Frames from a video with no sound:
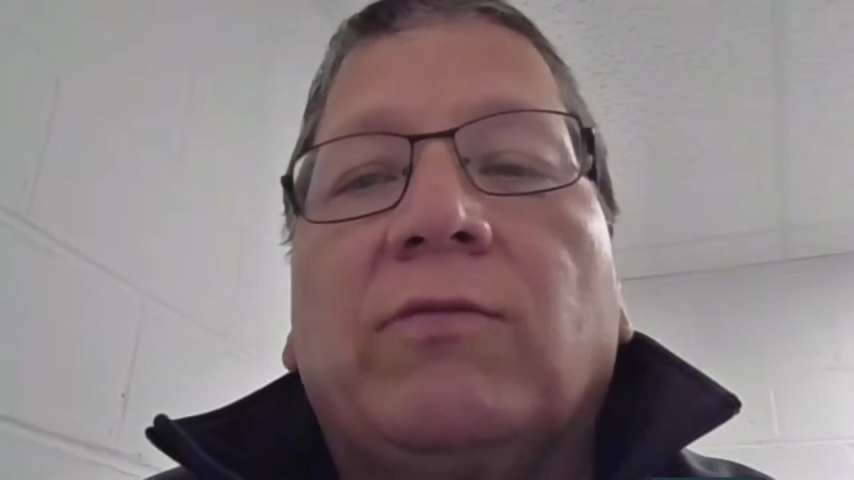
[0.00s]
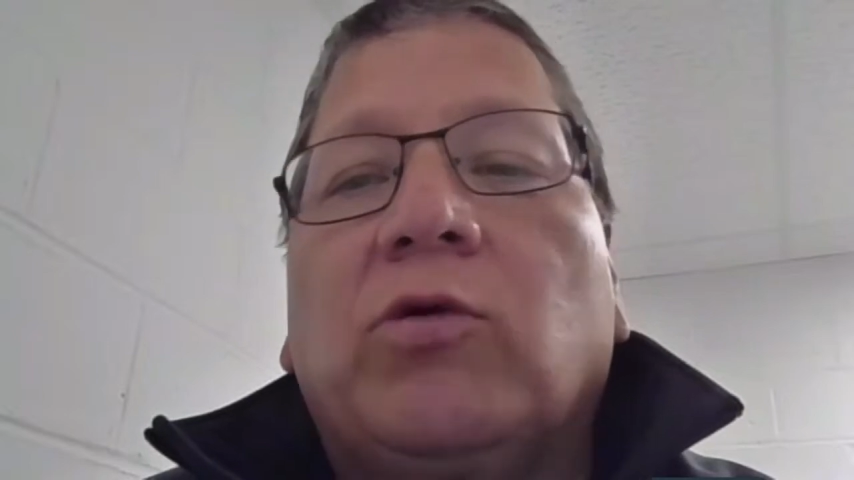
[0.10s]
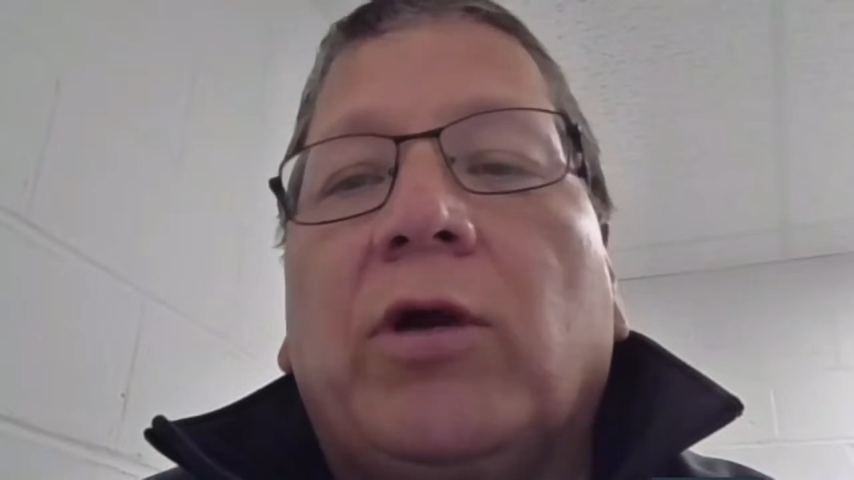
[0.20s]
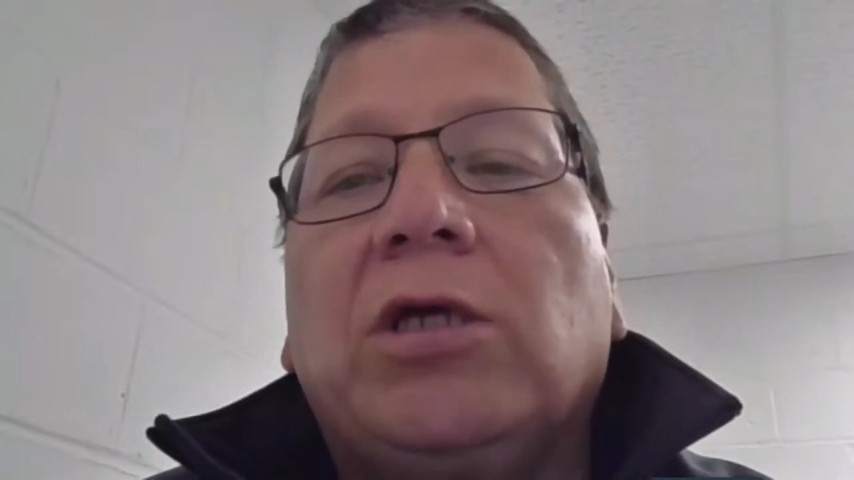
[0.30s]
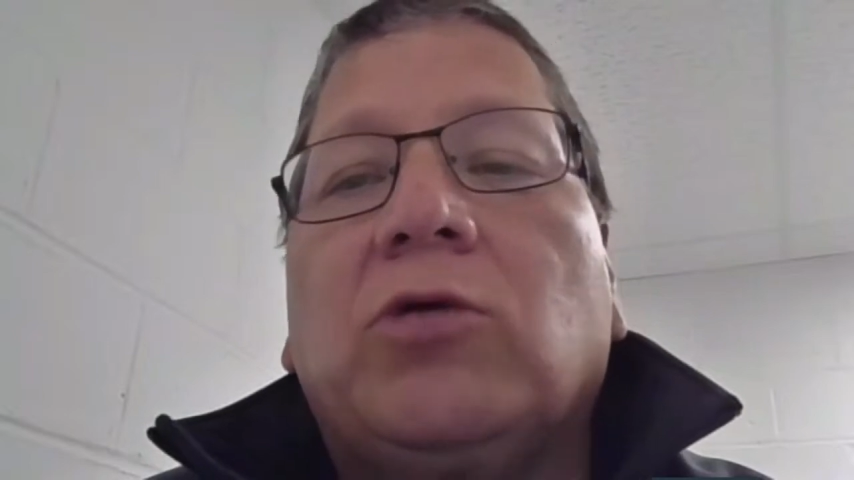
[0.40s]

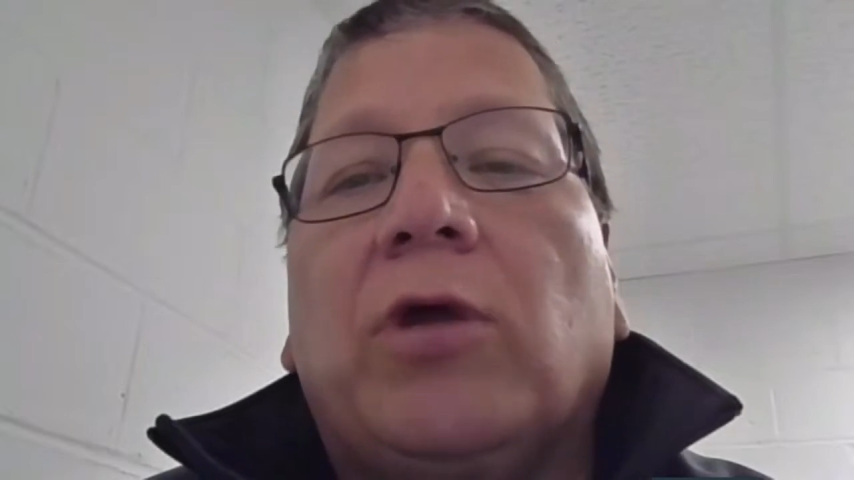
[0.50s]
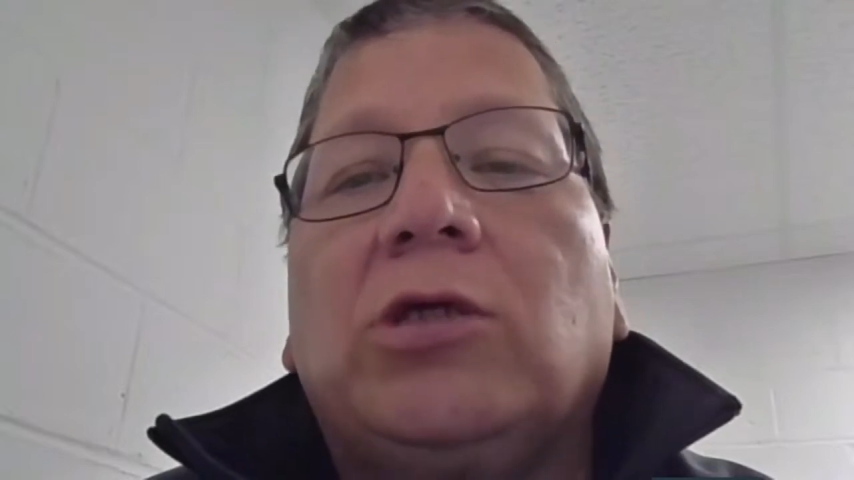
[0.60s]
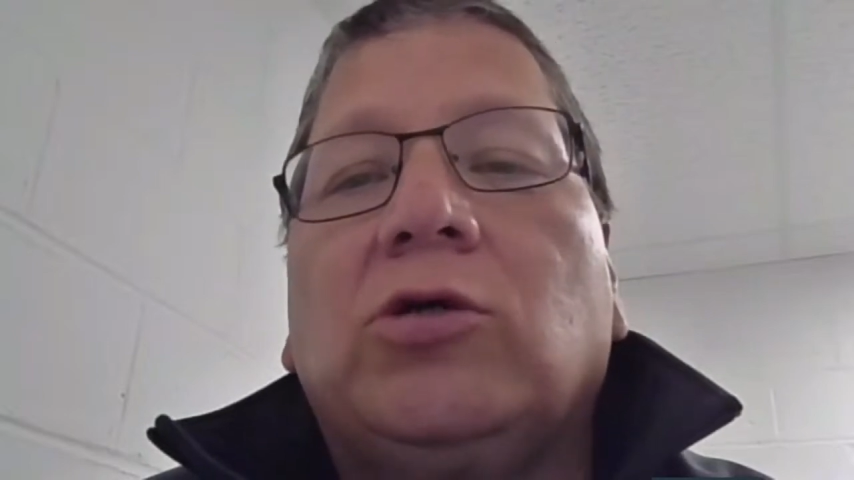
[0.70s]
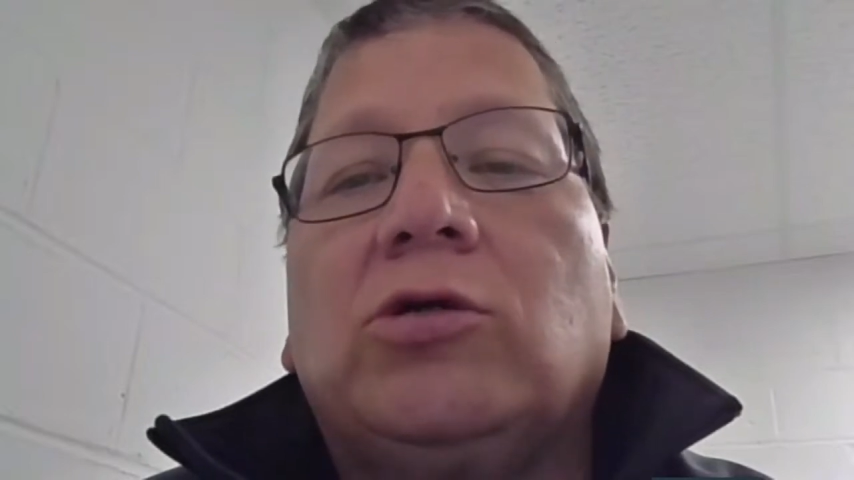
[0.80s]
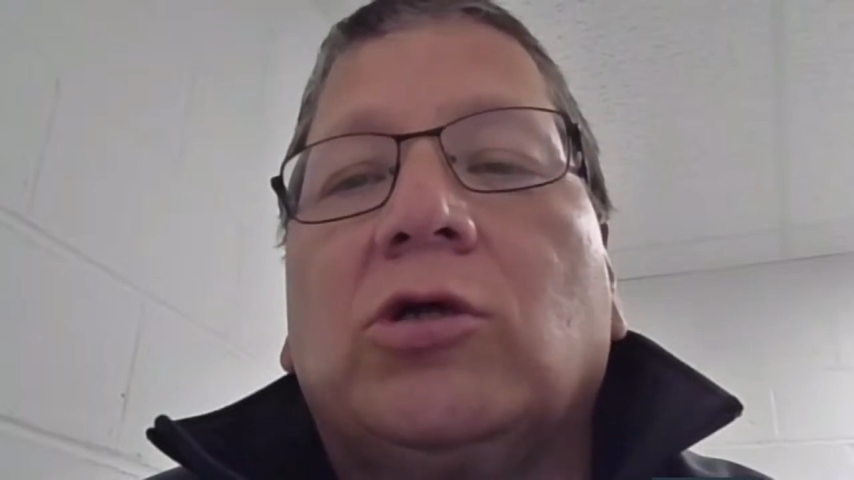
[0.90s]

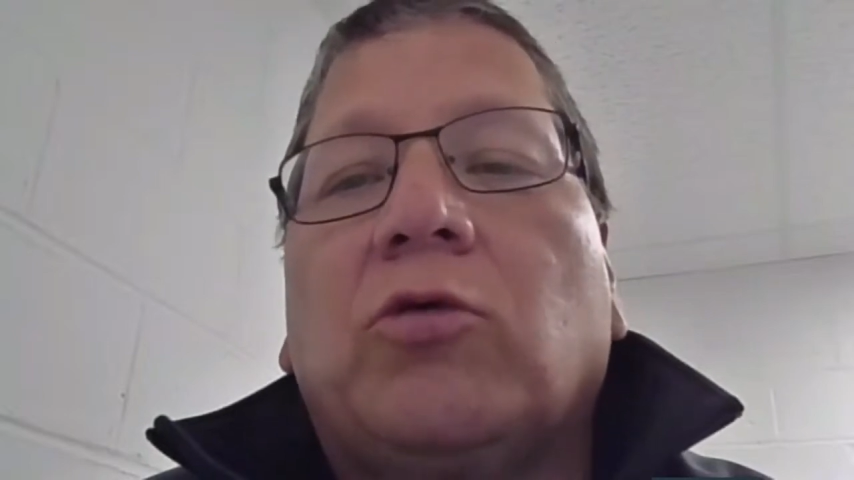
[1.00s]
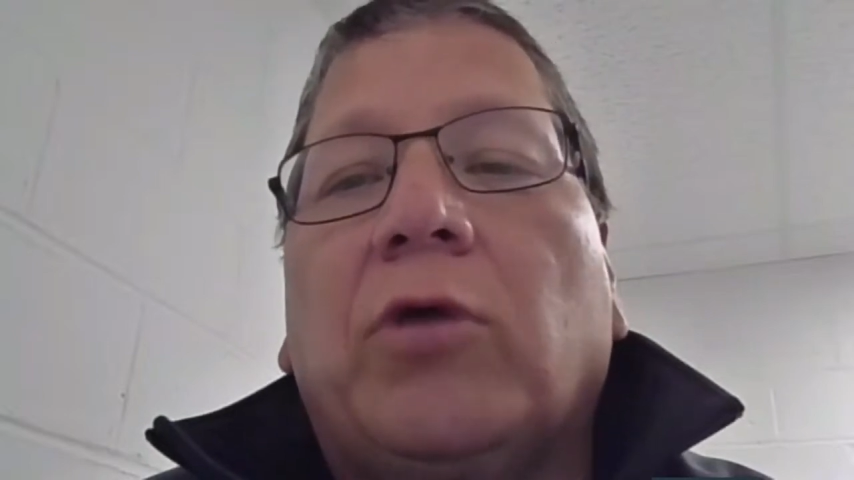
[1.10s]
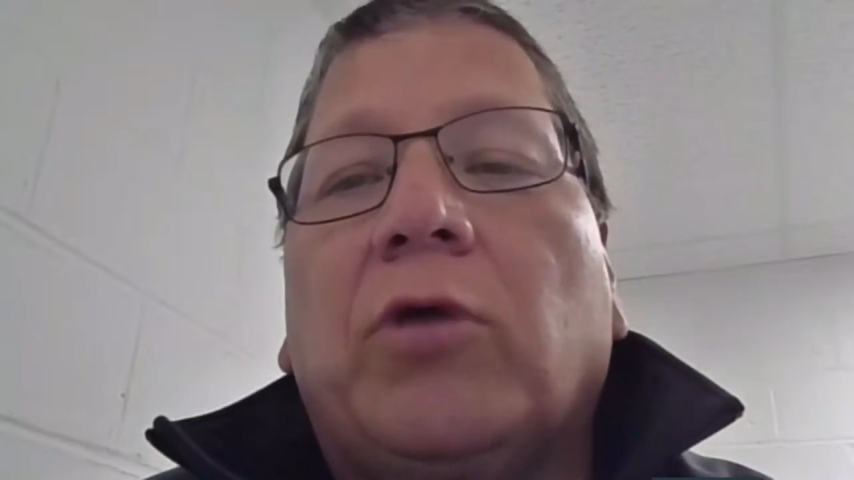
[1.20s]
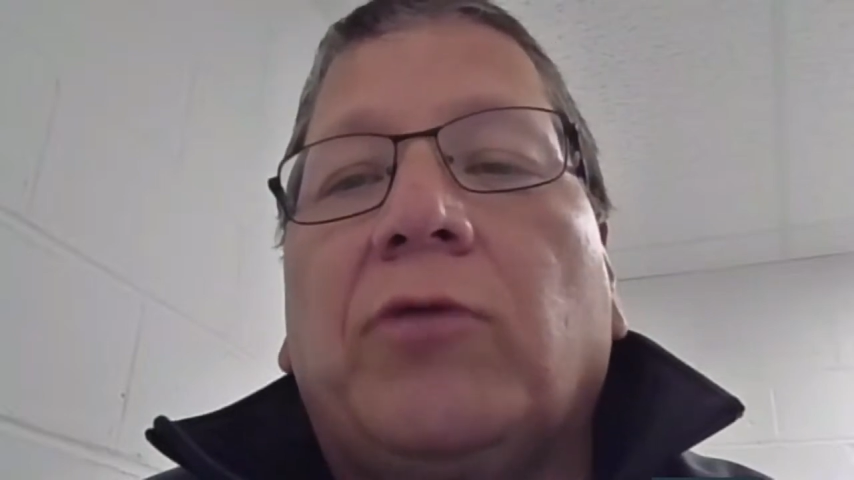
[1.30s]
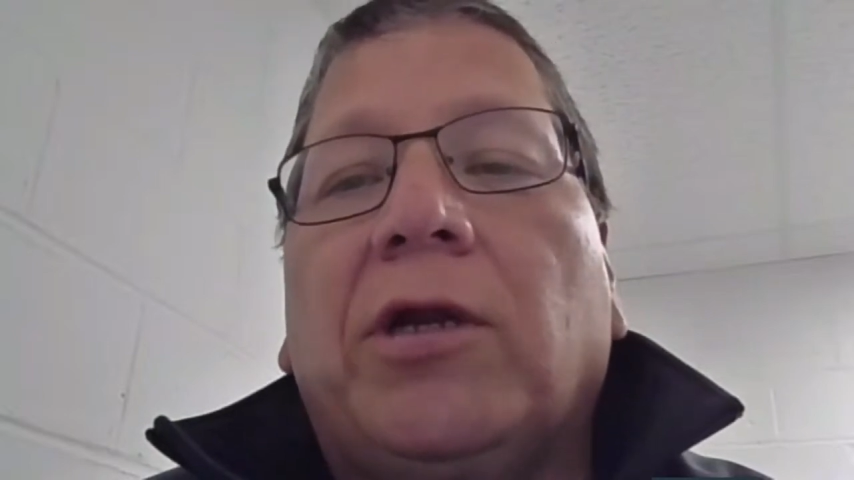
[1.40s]
2022 to
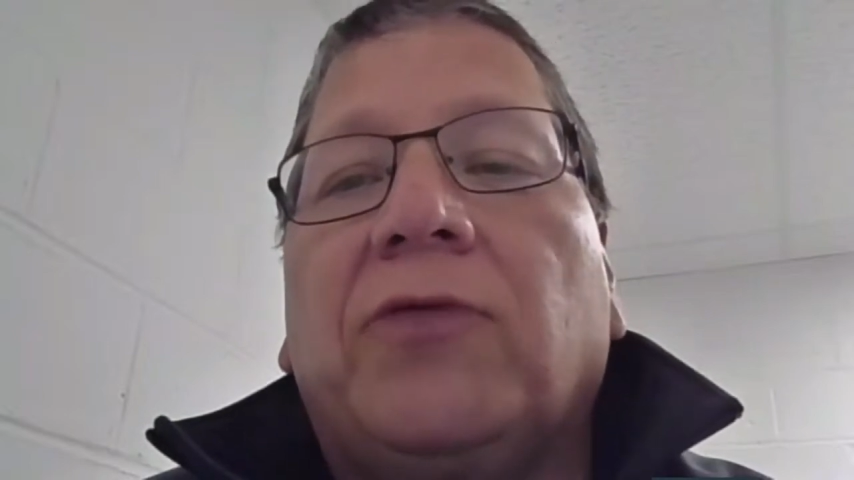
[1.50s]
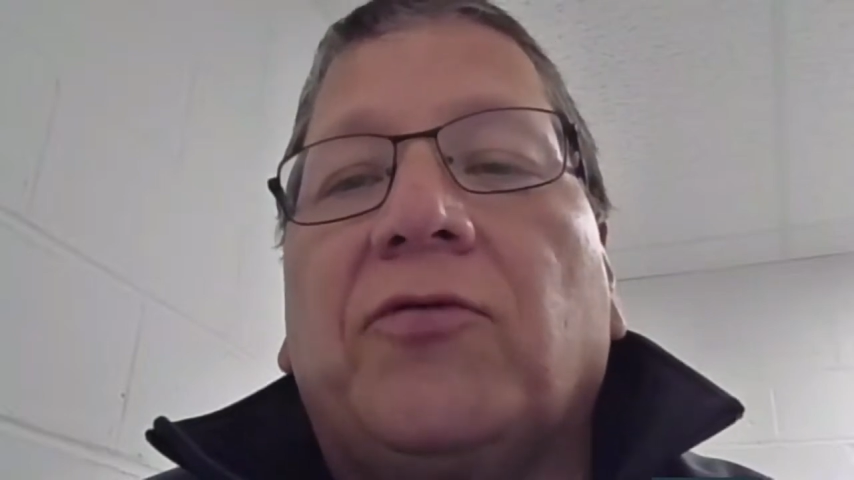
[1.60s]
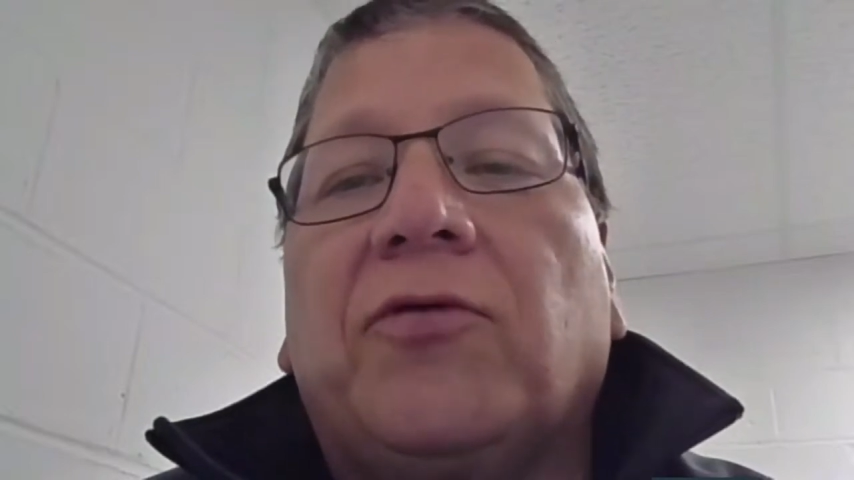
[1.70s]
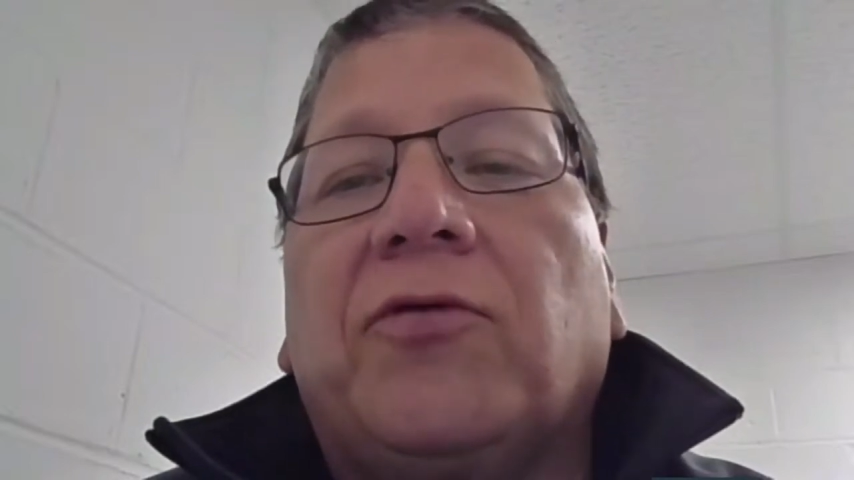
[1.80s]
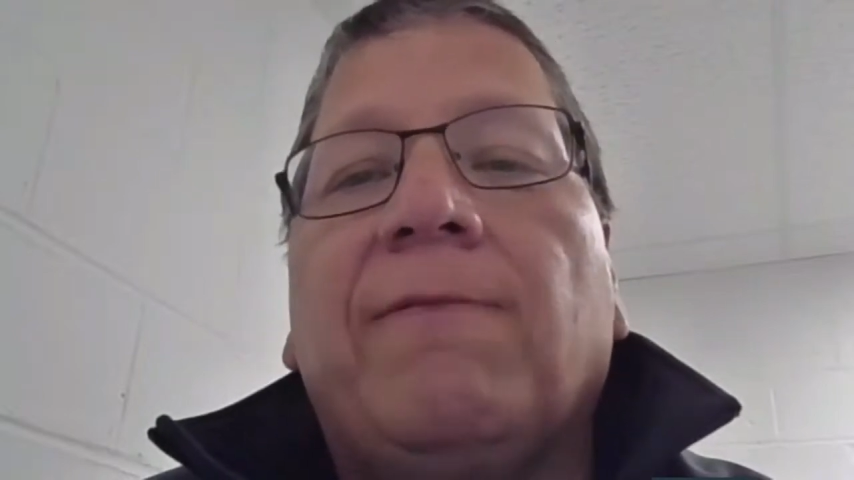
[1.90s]

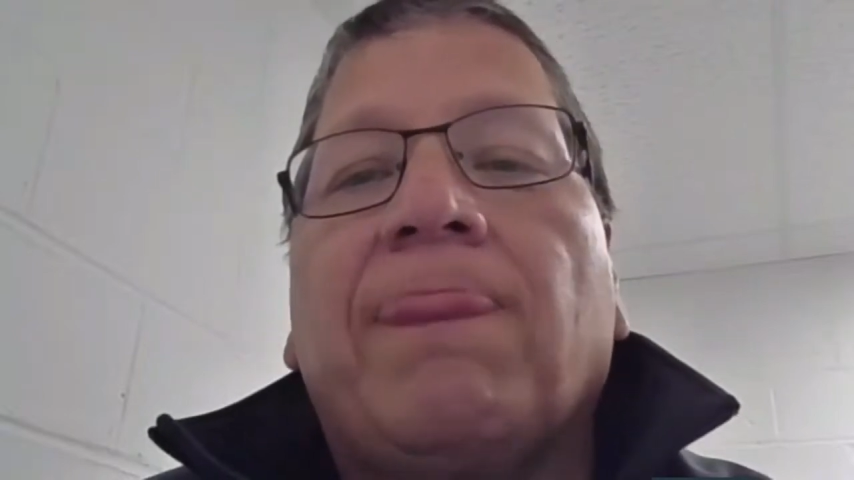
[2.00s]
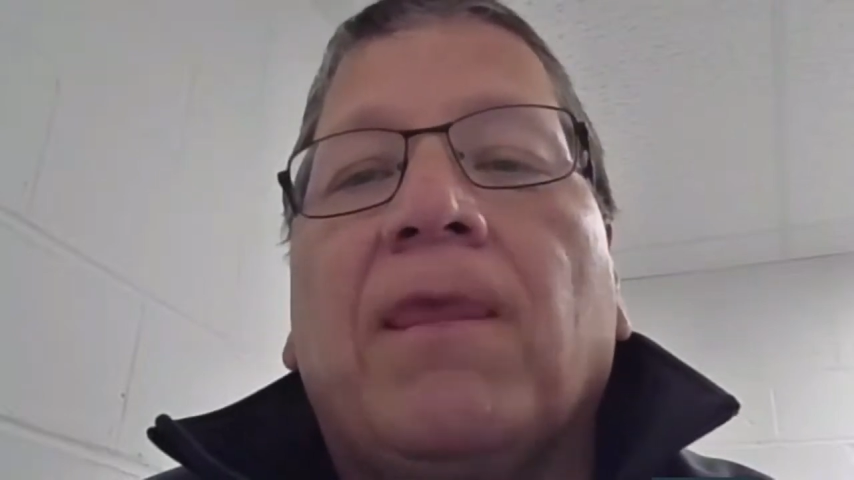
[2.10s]
2023,